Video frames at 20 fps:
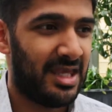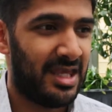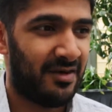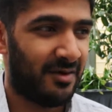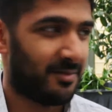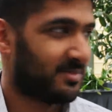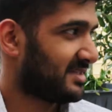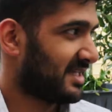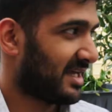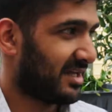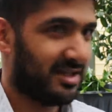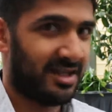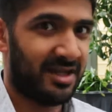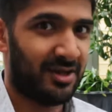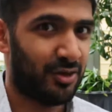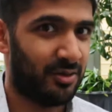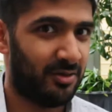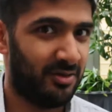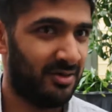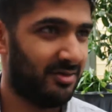I'm standing
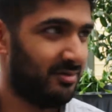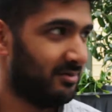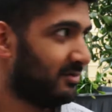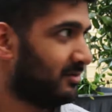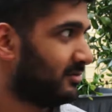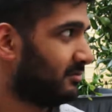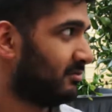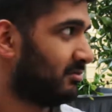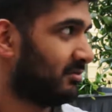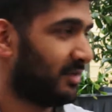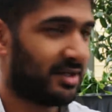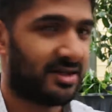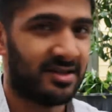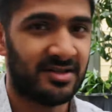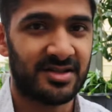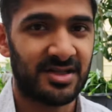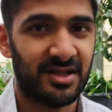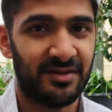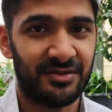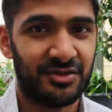here in my
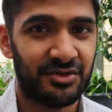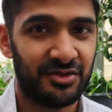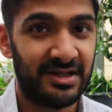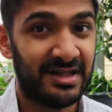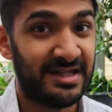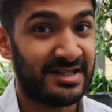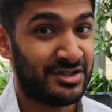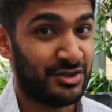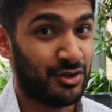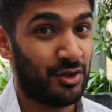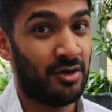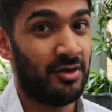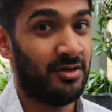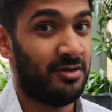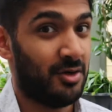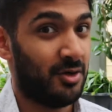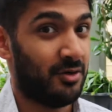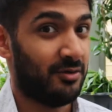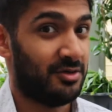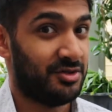conservatory, it's not
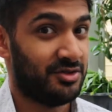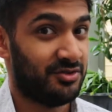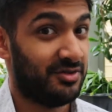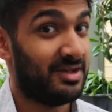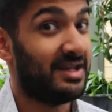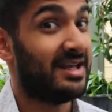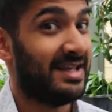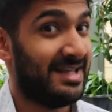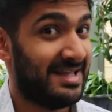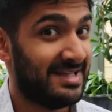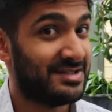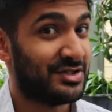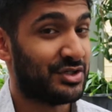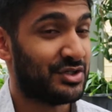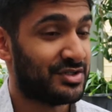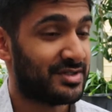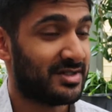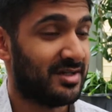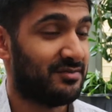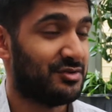an orangery, it is a
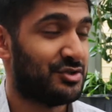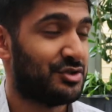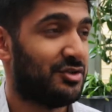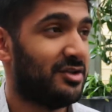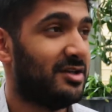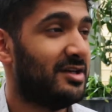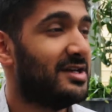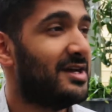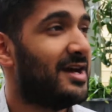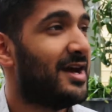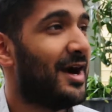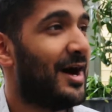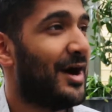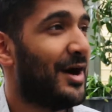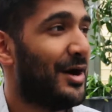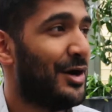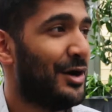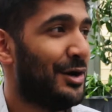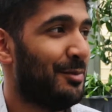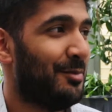conservatory.
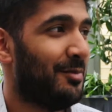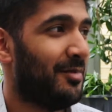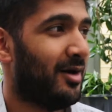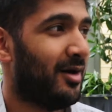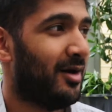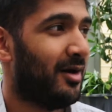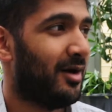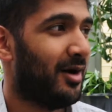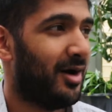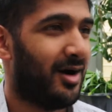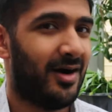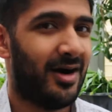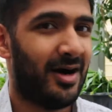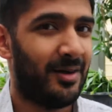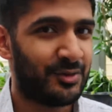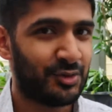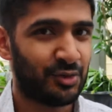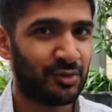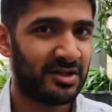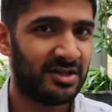I'm
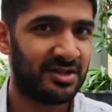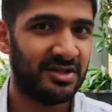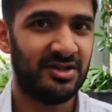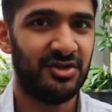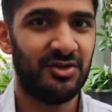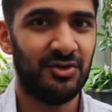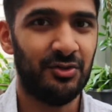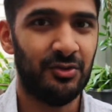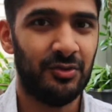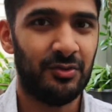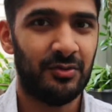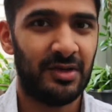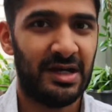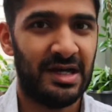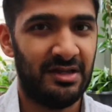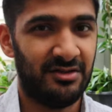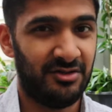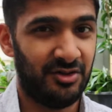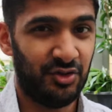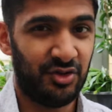talking to you,
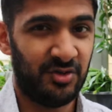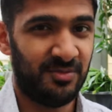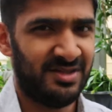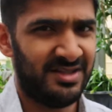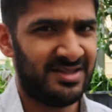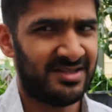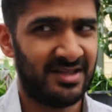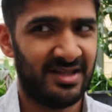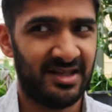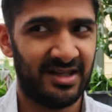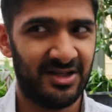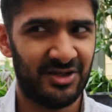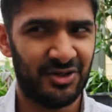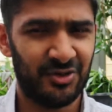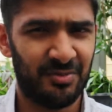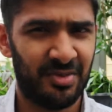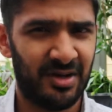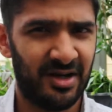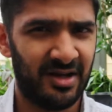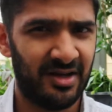and you could be sitting in
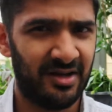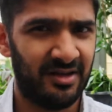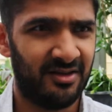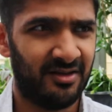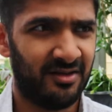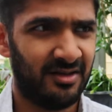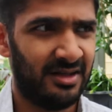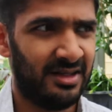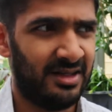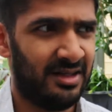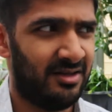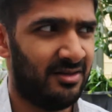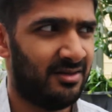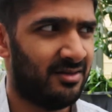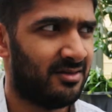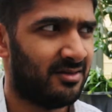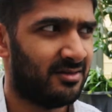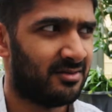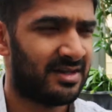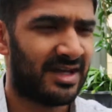Dubai,
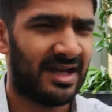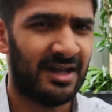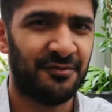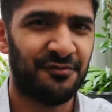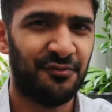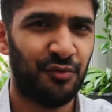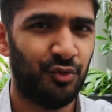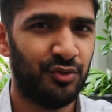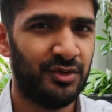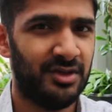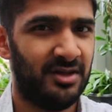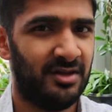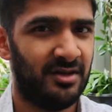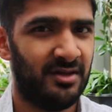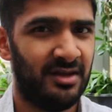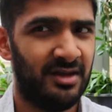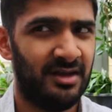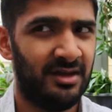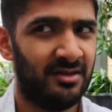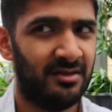in California,
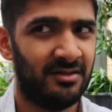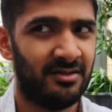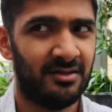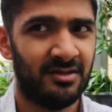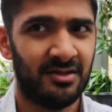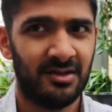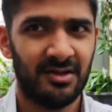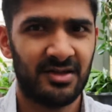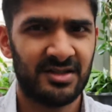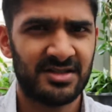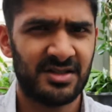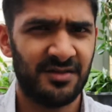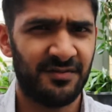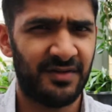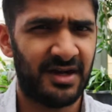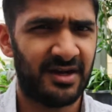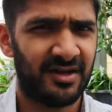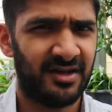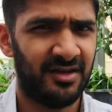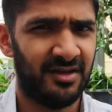in
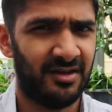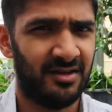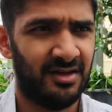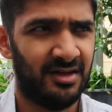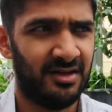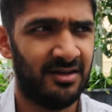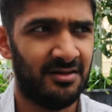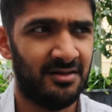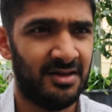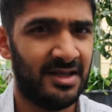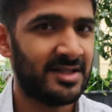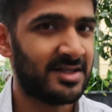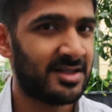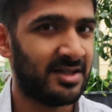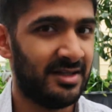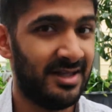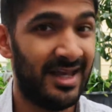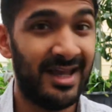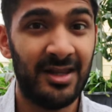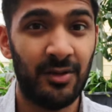Slovakia, in
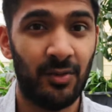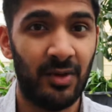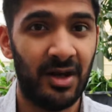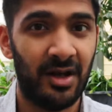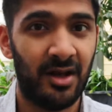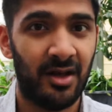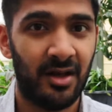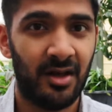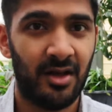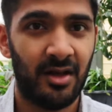Italy, anywhere.